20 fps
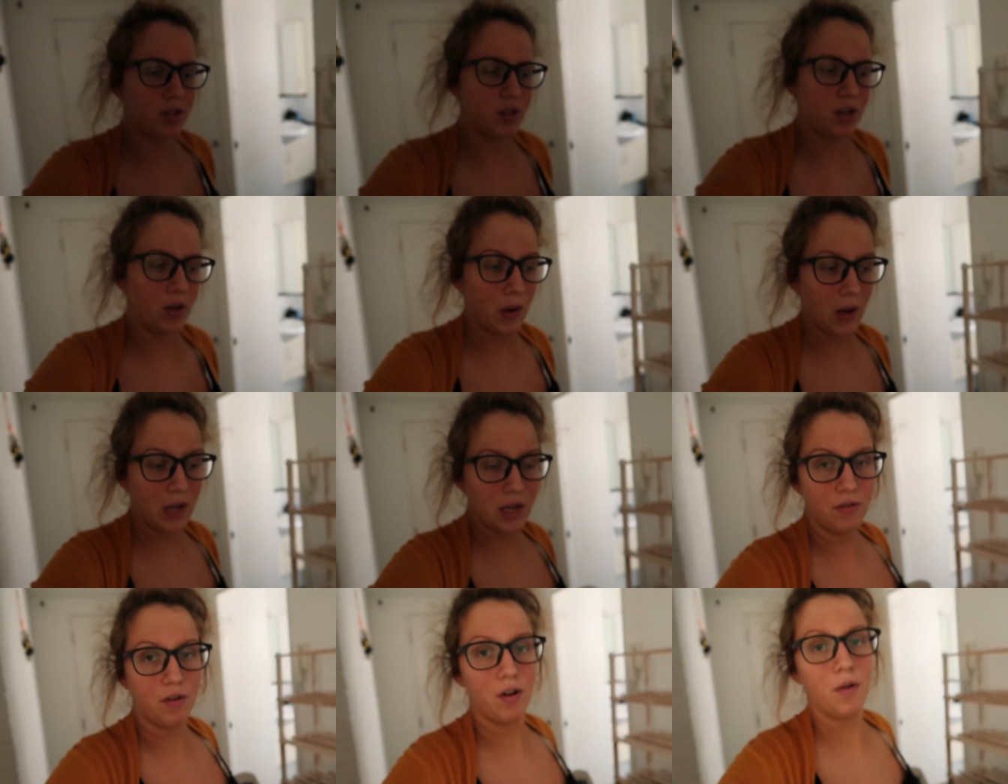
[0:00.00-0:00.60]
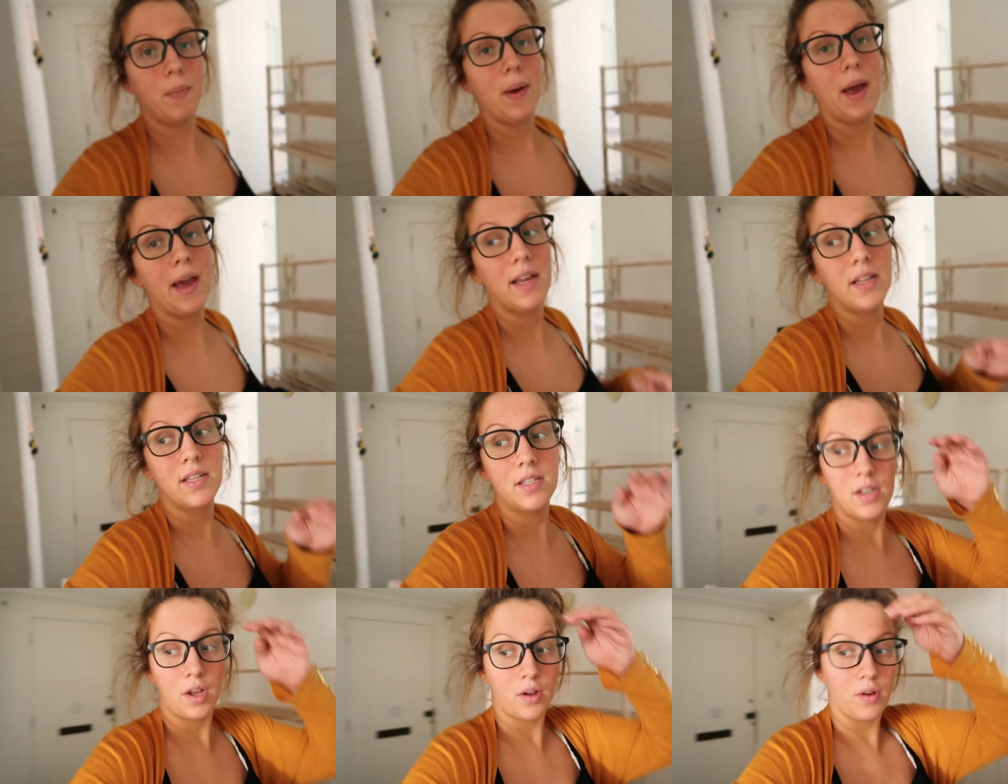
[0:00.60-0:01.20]
do it at your own
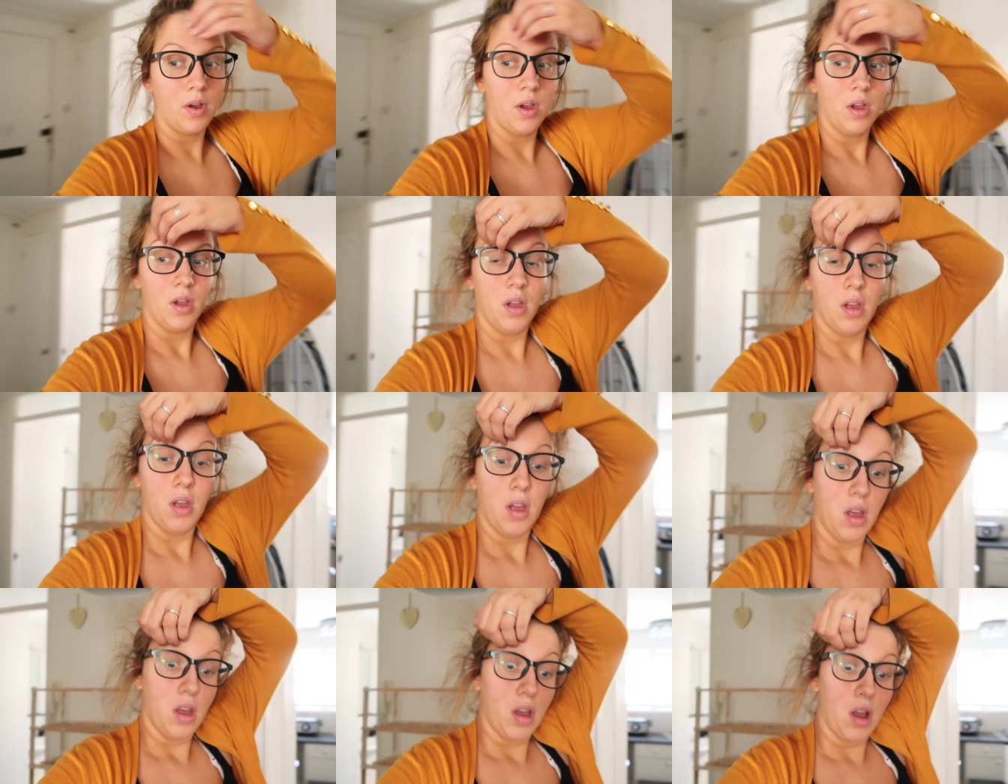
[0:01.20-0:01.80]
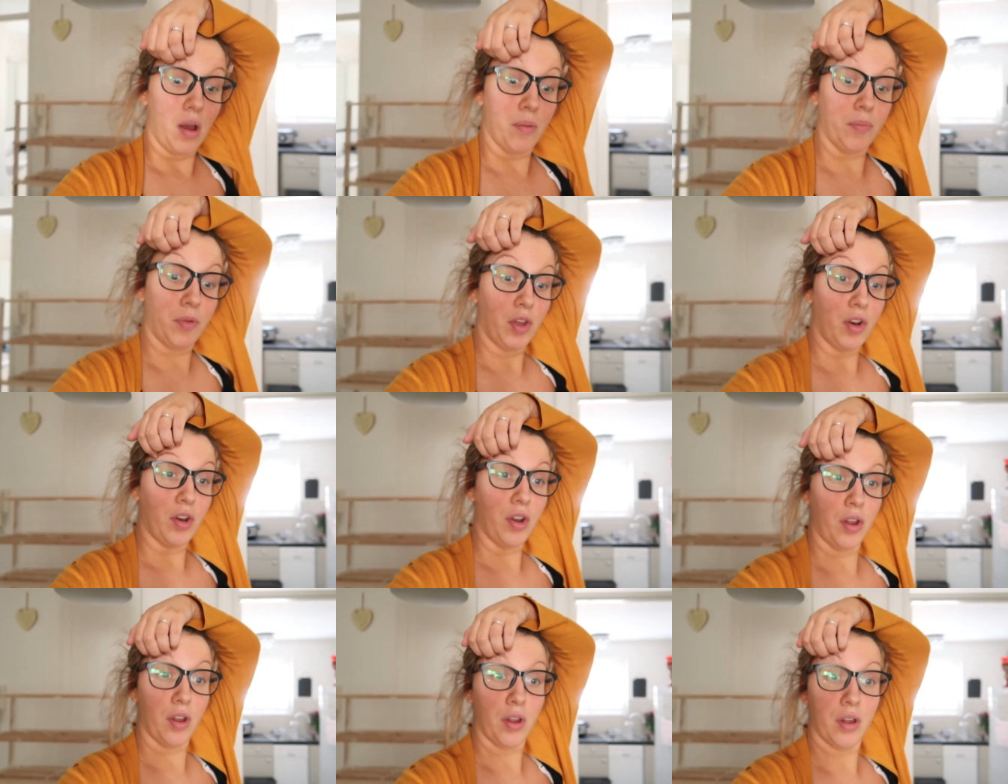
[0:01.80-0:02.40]
pace. So I'm
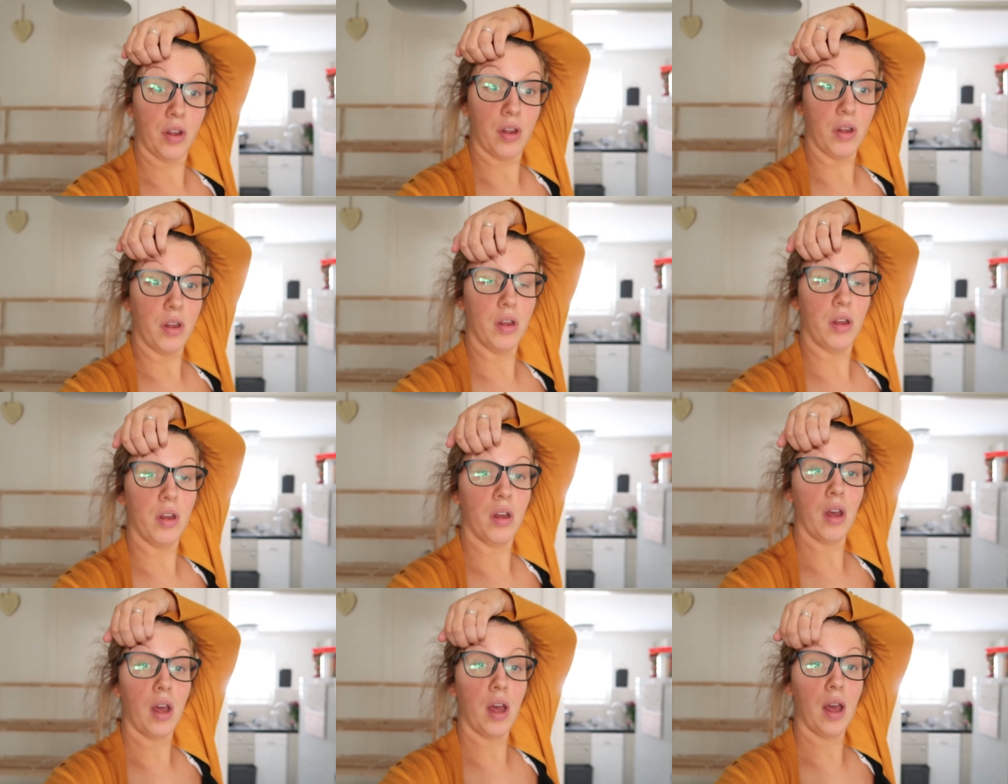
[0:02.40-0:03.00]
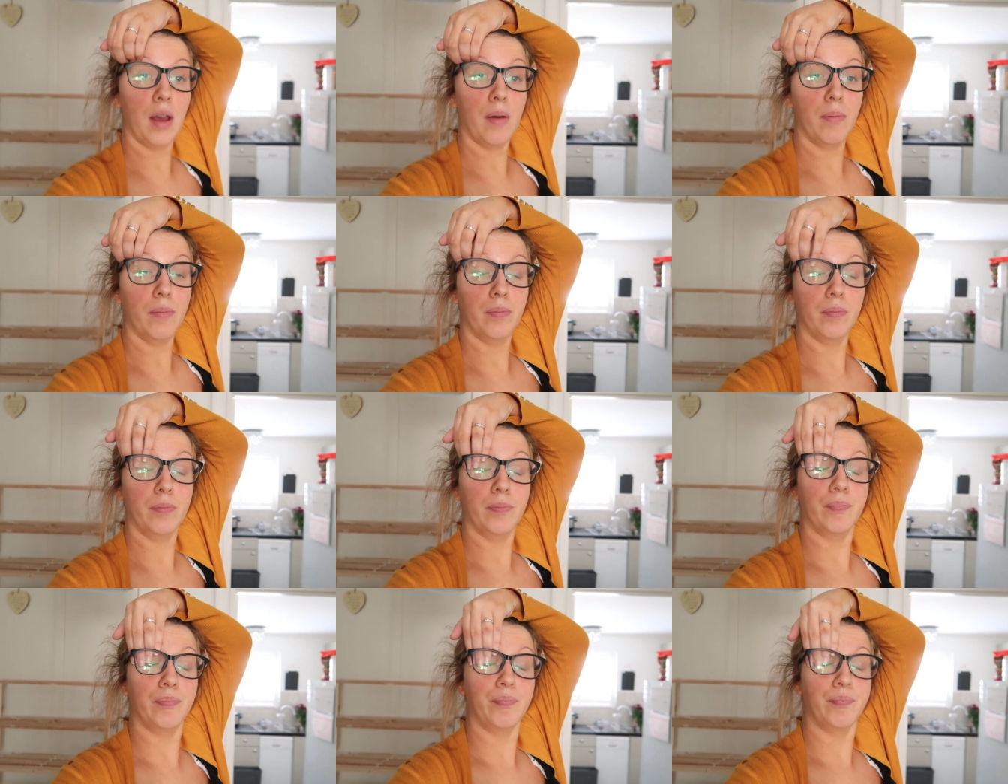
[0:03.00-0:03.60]
gonna
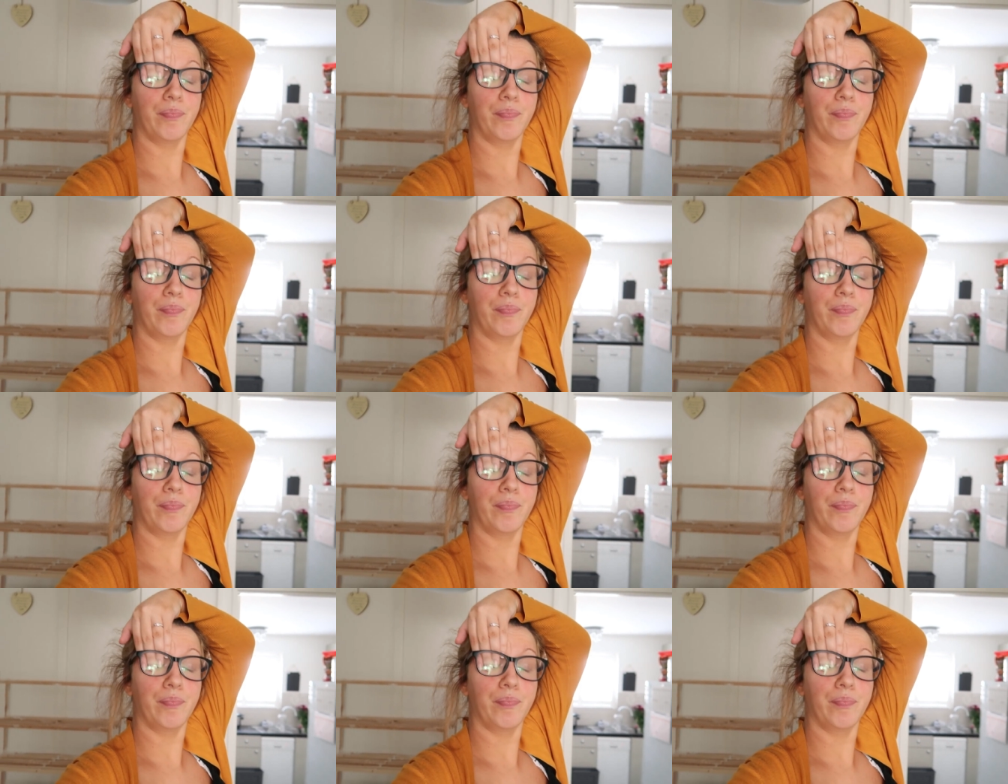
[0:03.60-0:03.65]
um,